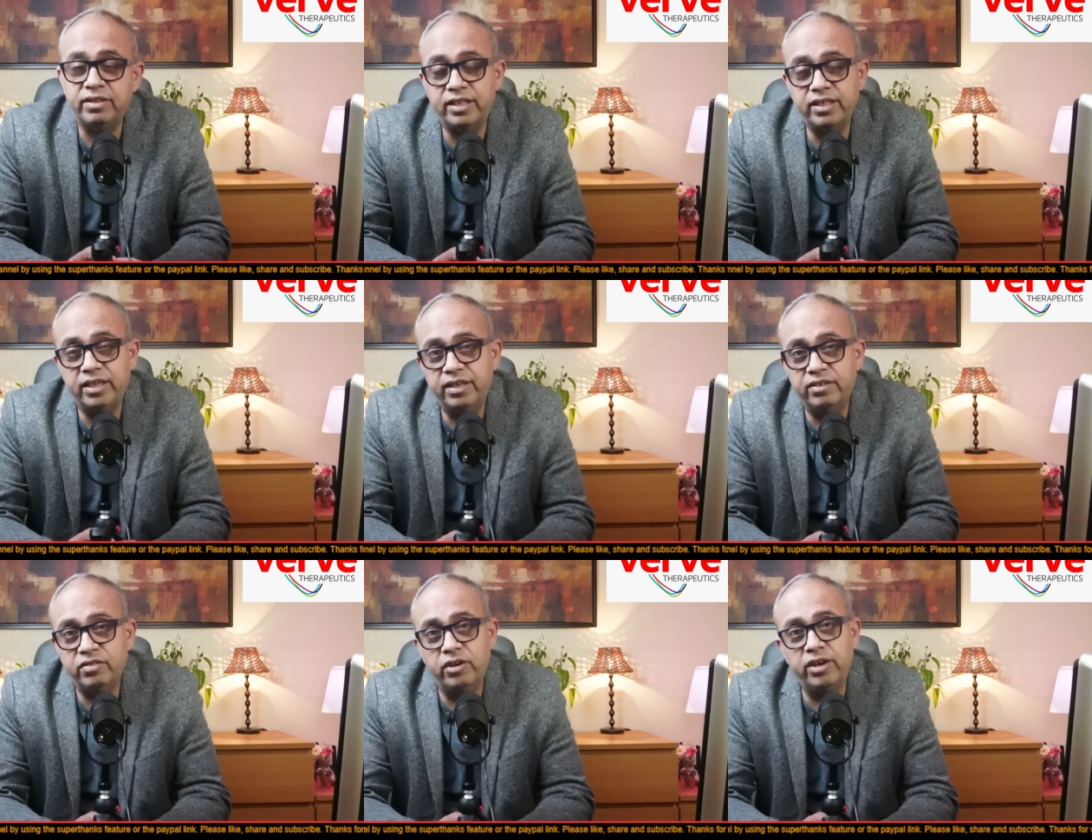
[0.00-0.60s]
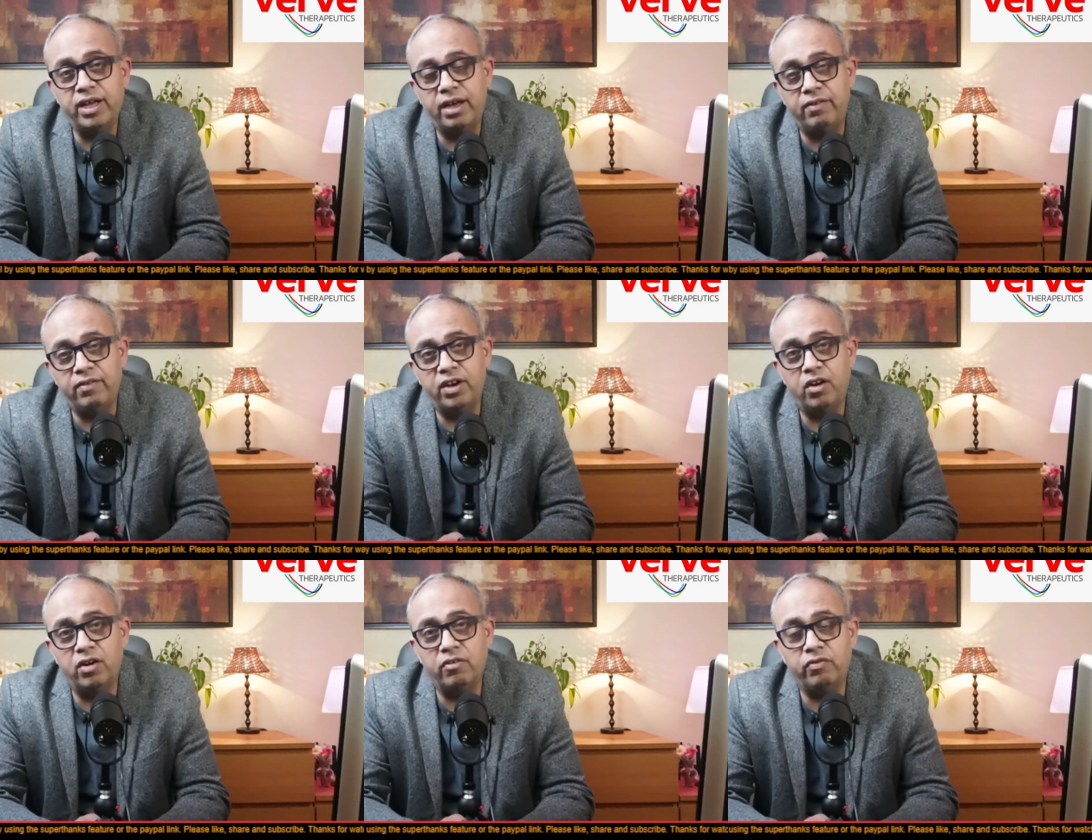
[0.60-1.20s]
it's going to have a
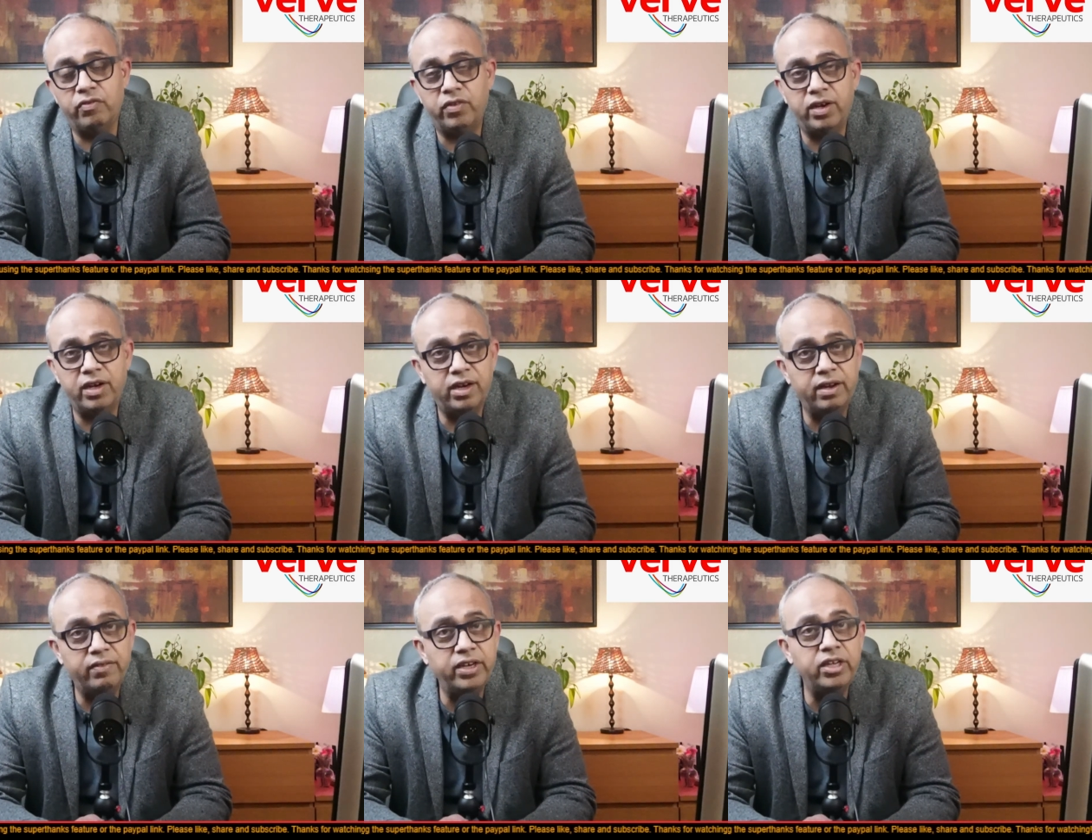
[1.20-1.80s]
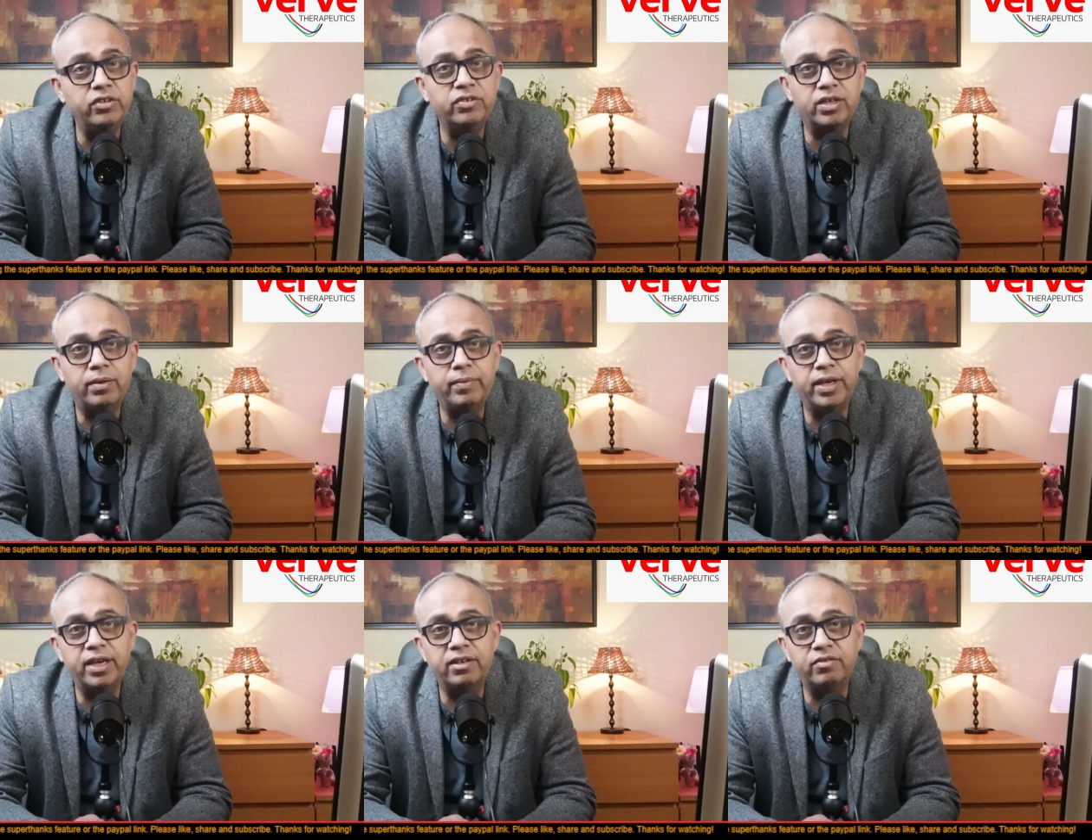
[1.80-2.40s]
lot of revenues
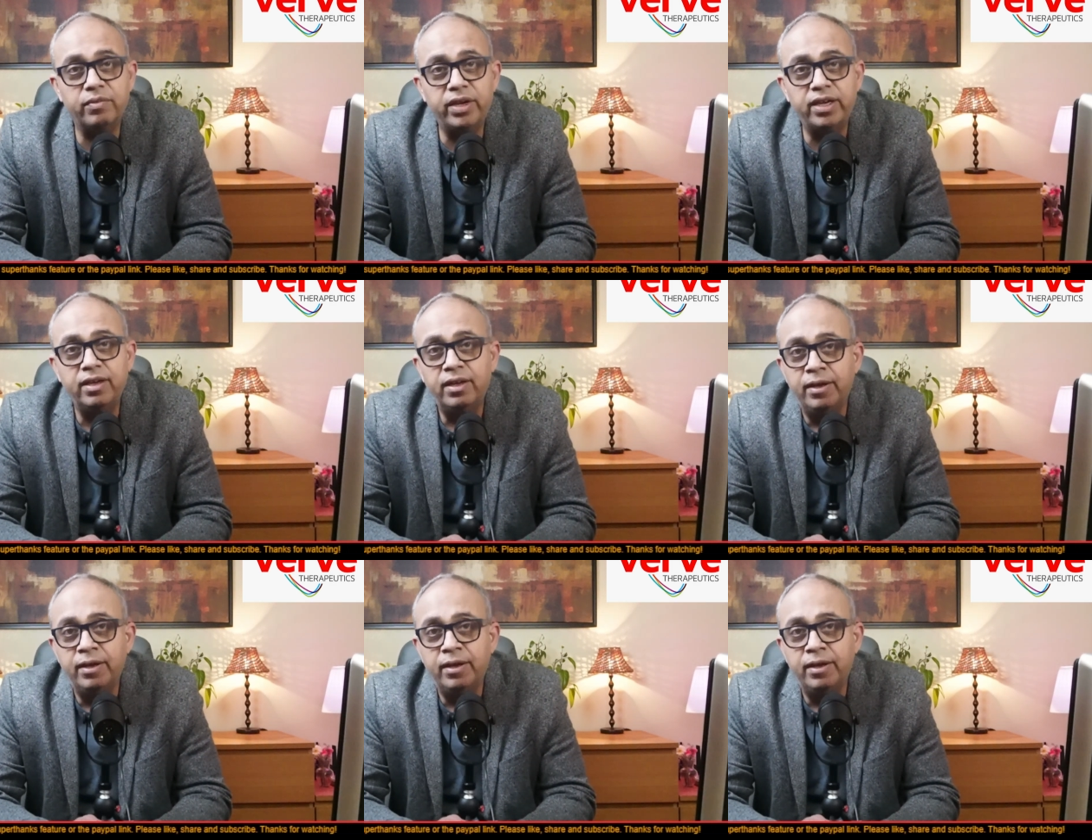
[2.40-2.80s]
coming its way.